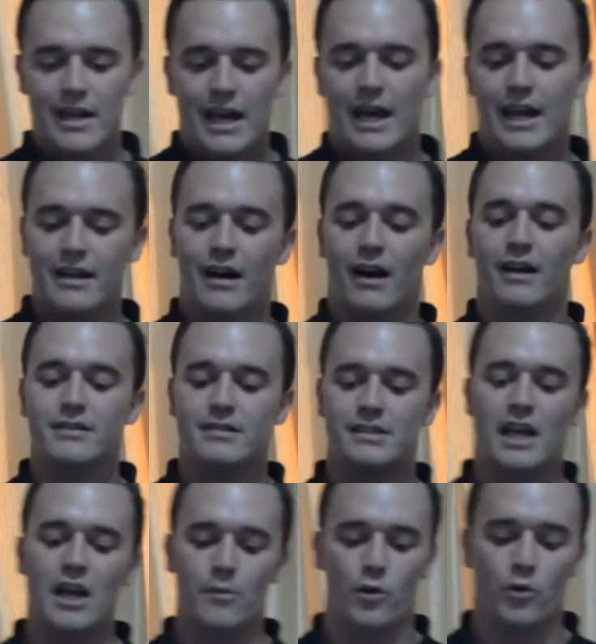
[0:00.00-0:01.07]
and
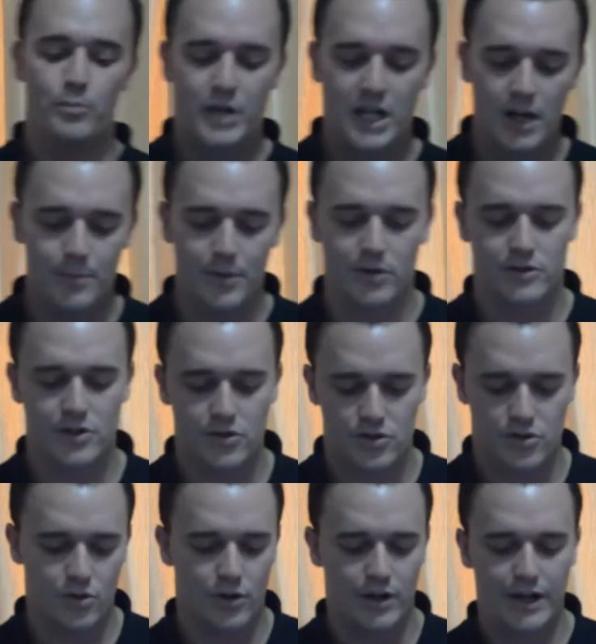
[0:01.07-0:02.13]
unstable people
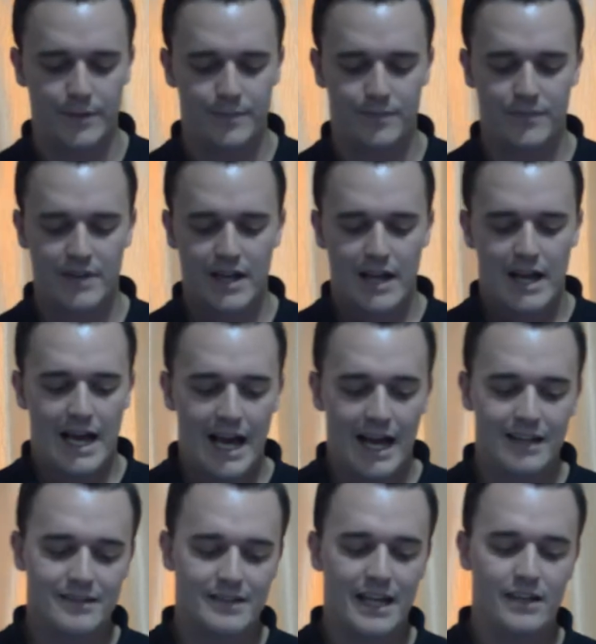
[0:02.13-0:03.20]
distort, wow.
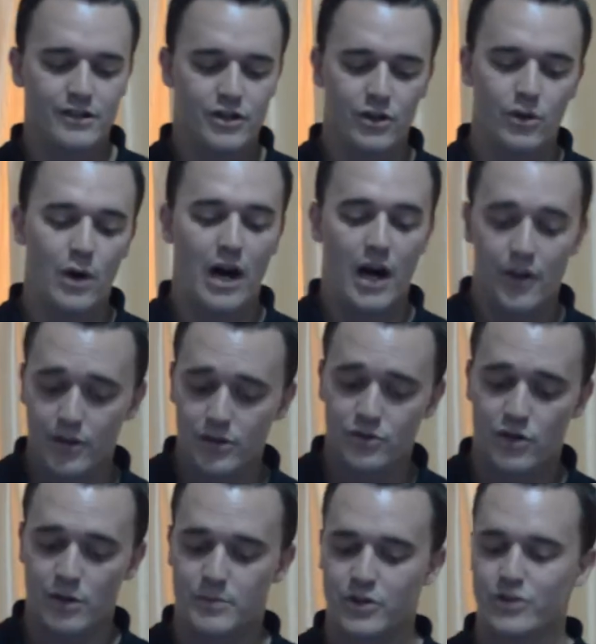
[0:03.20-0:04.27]
as they do other
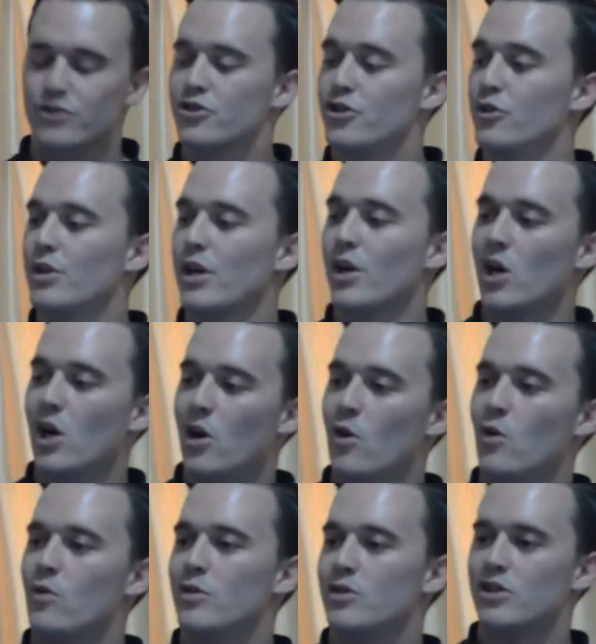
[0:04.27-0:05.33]
scriptures, to their
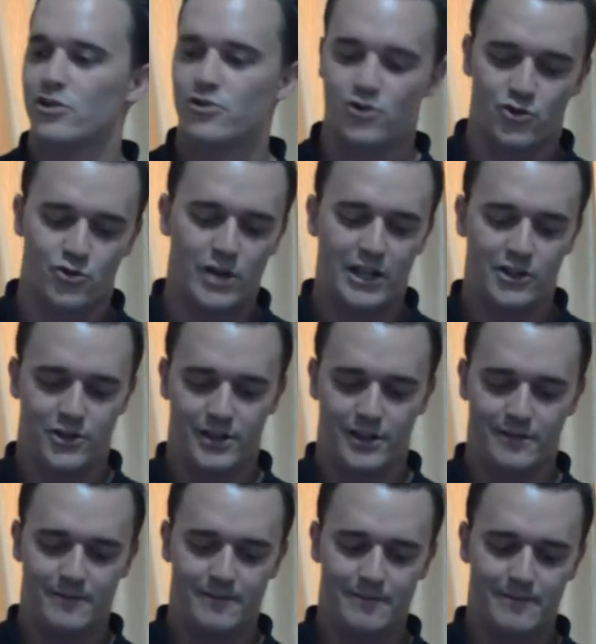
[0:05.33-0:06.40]
own
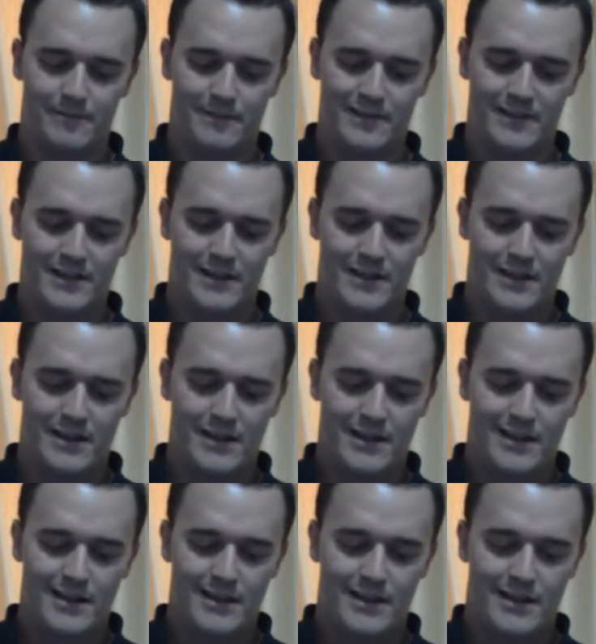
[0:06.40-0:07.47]
destruction. Mm.
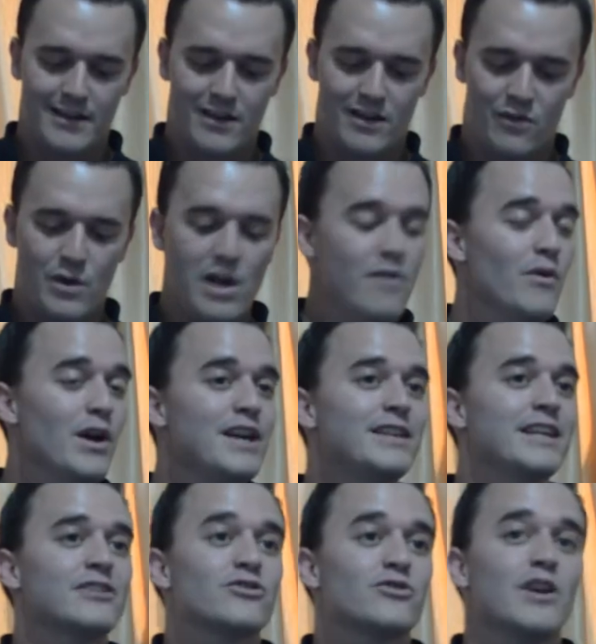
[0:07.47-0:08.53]
Gosh, We read
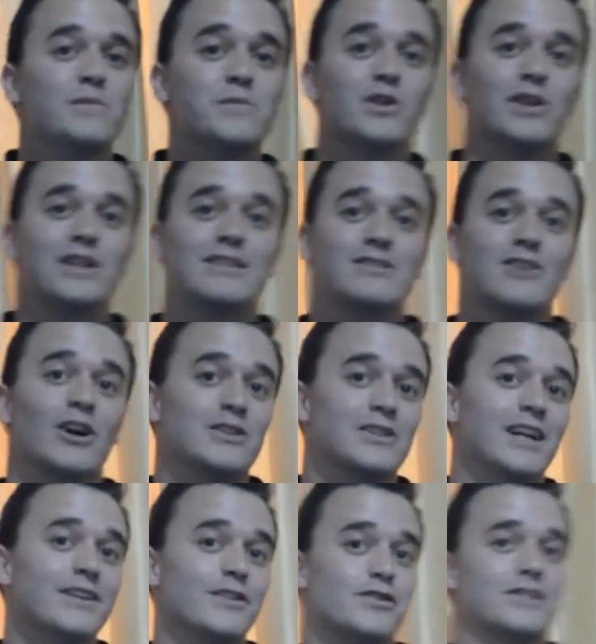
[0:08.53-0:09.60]
this scripture and start
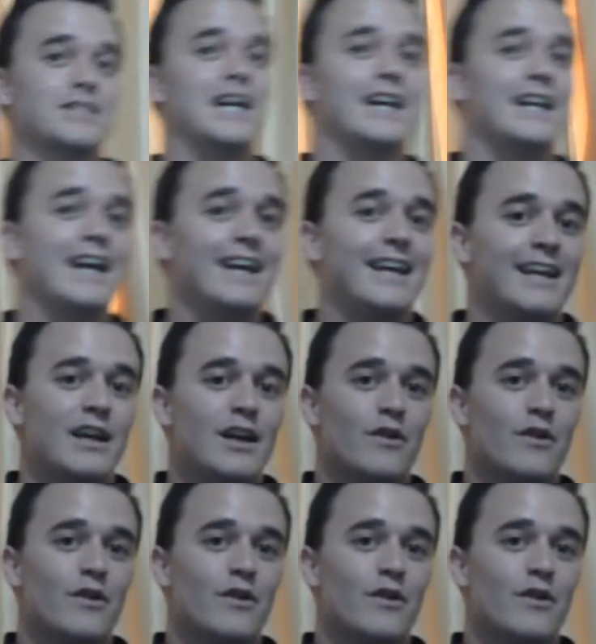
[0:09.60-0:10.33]
to understand, hey,